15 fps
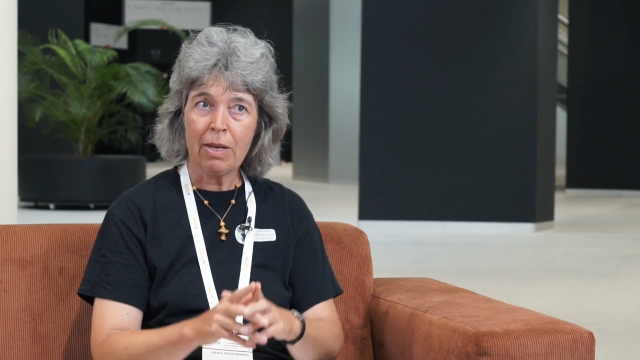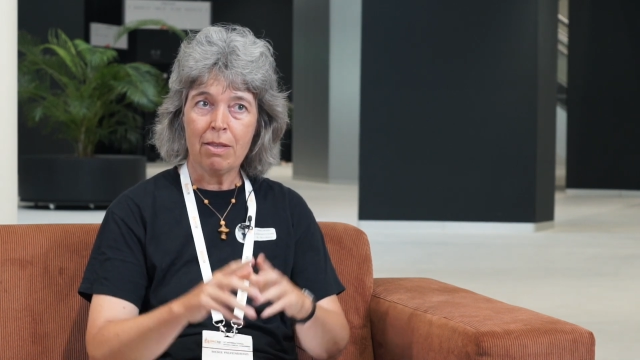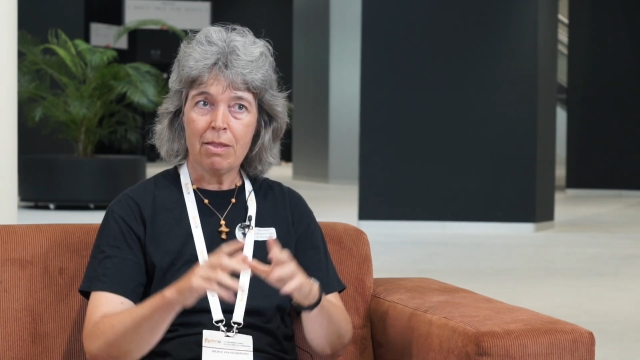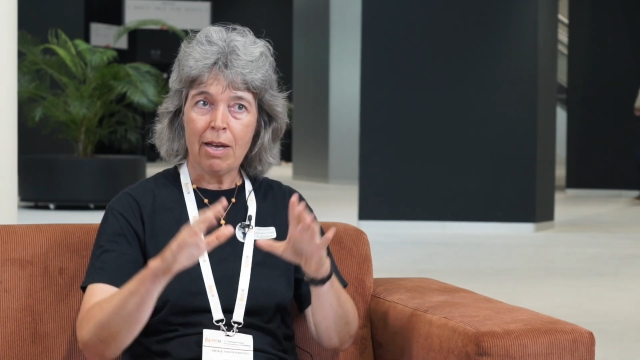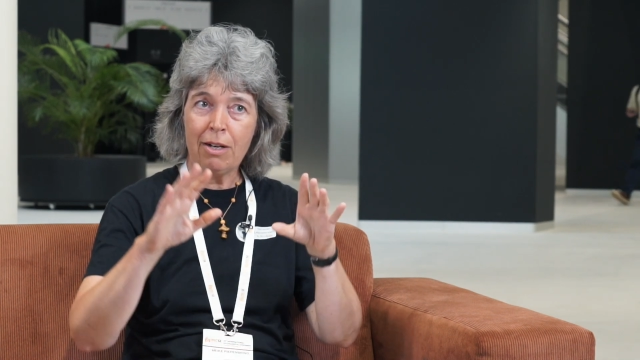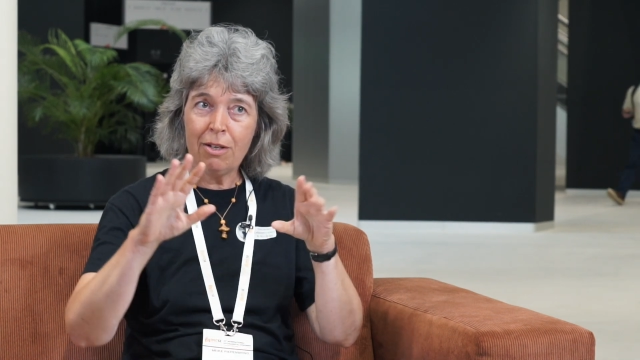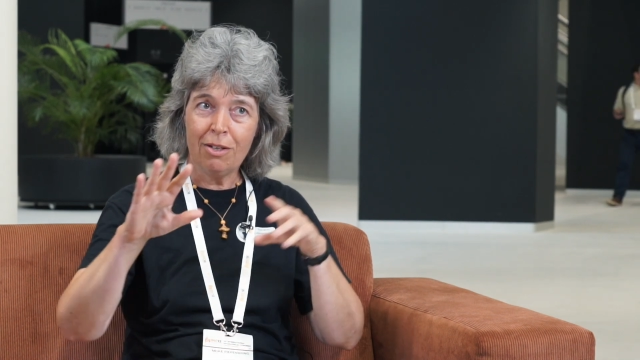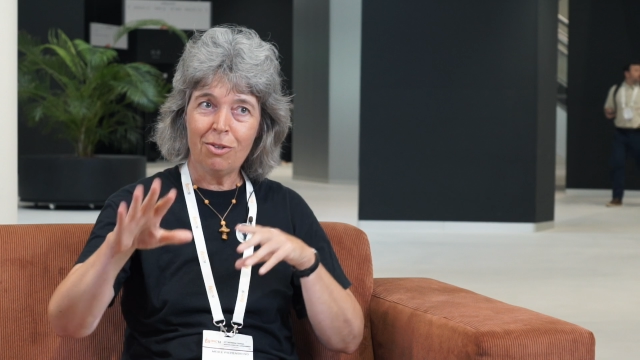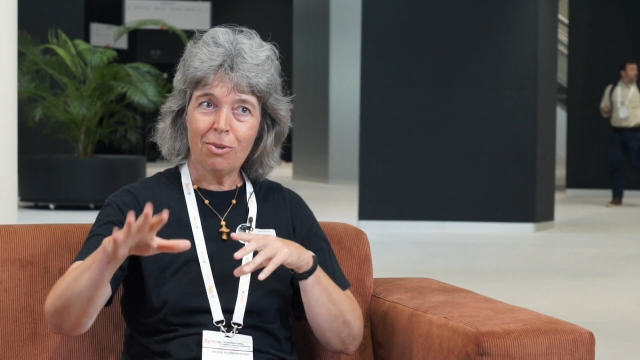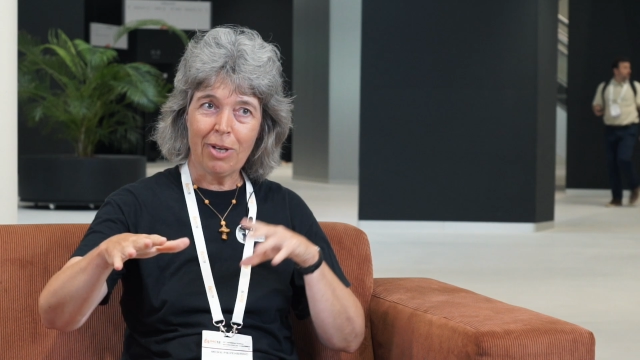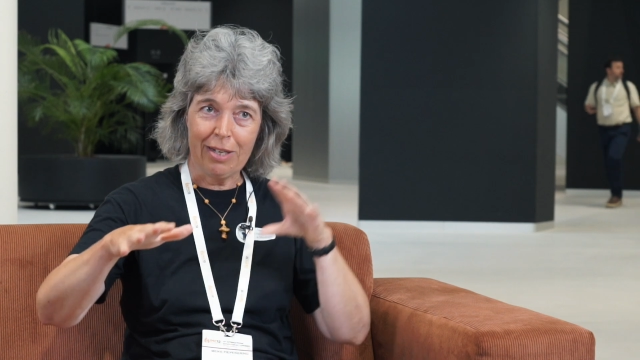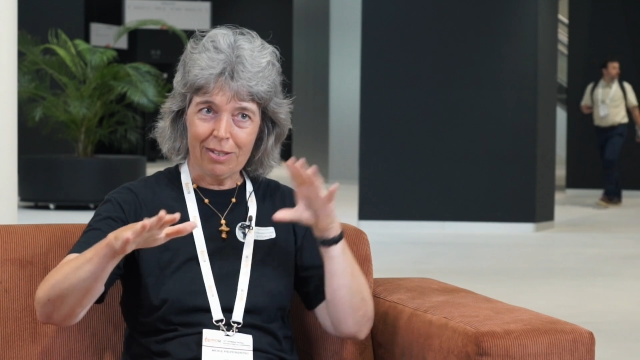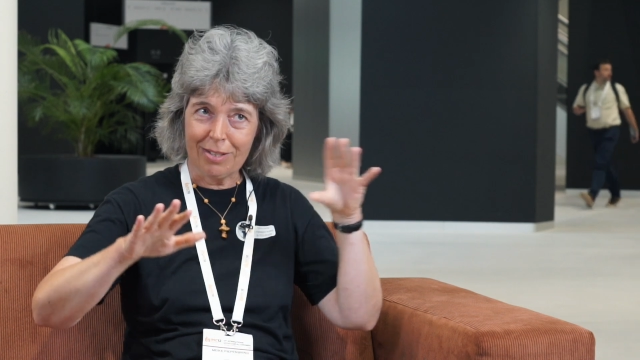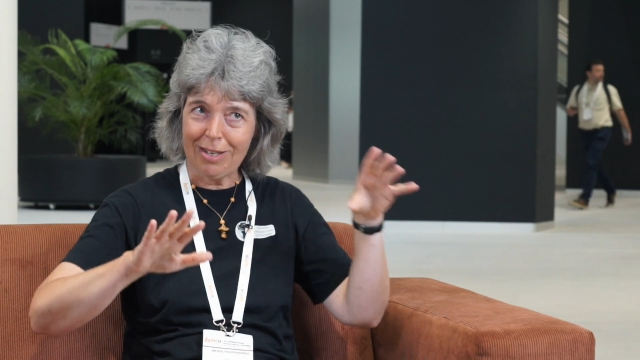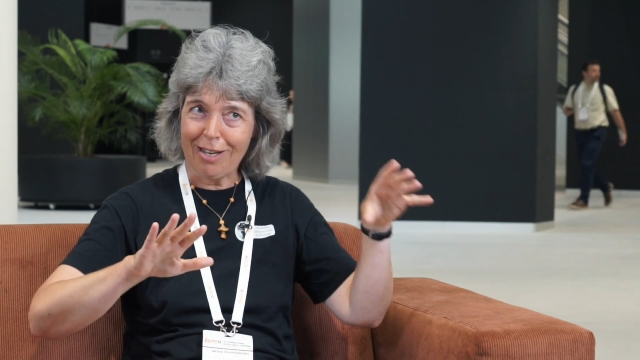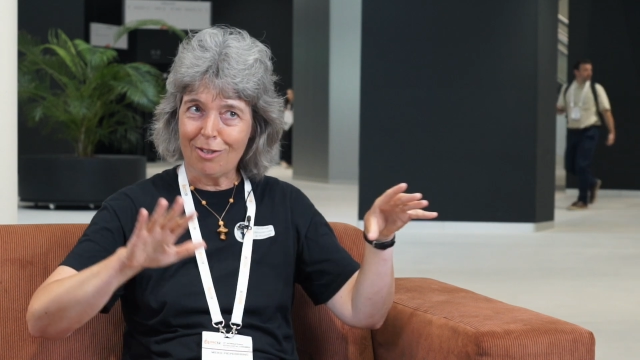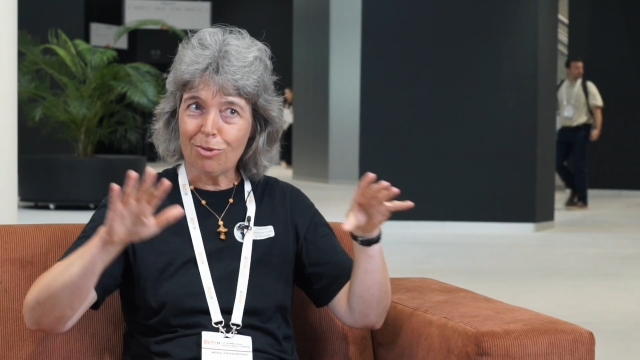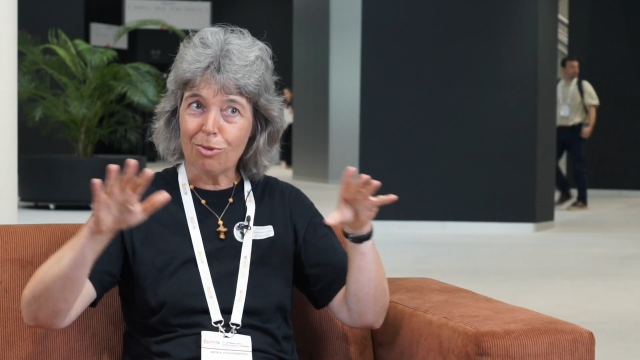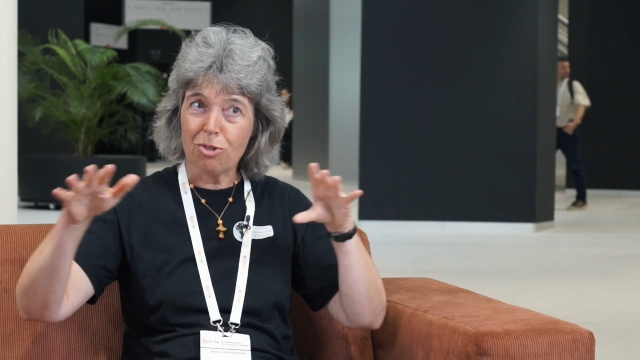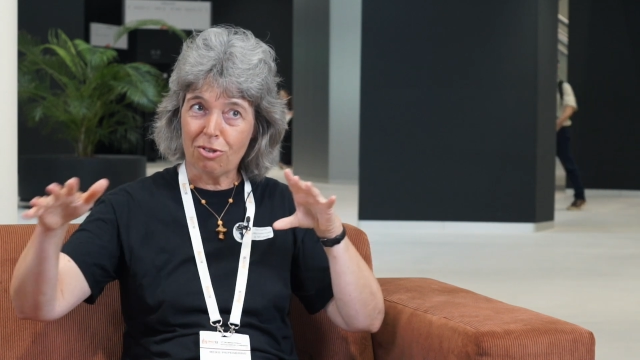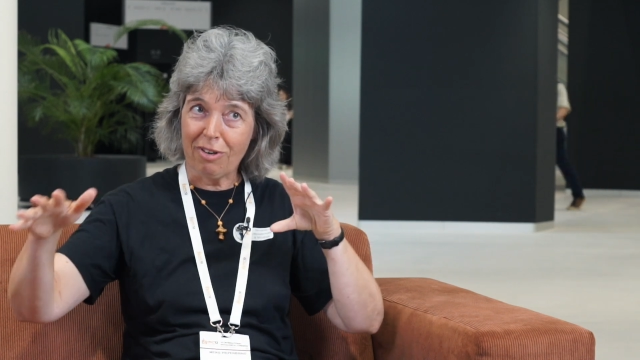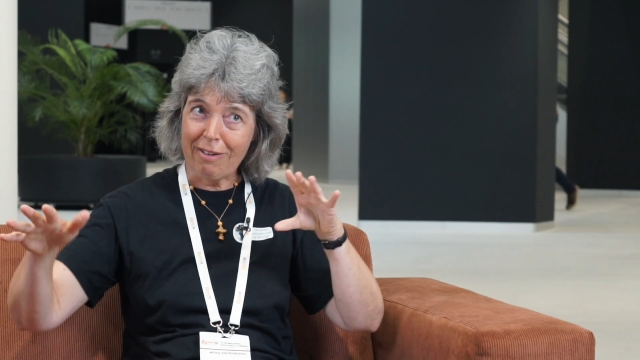then you can start to
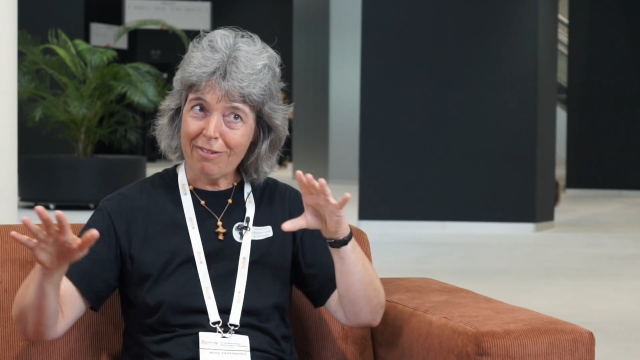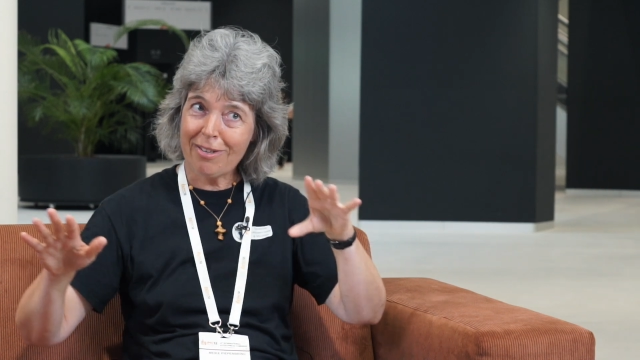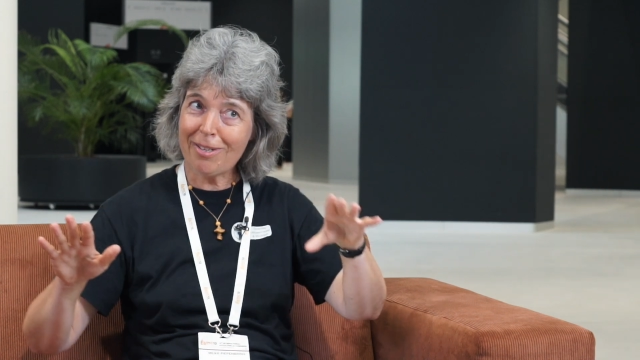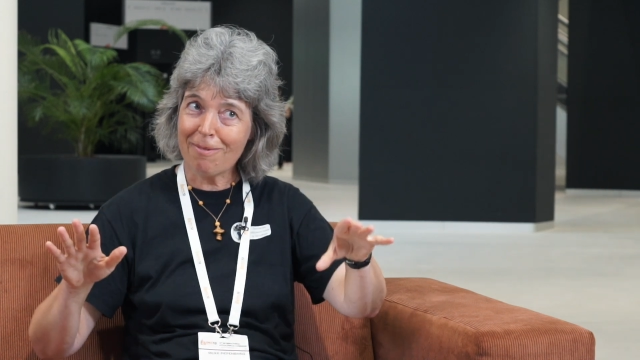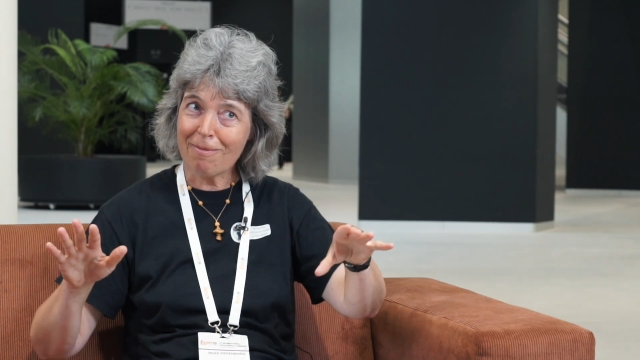travel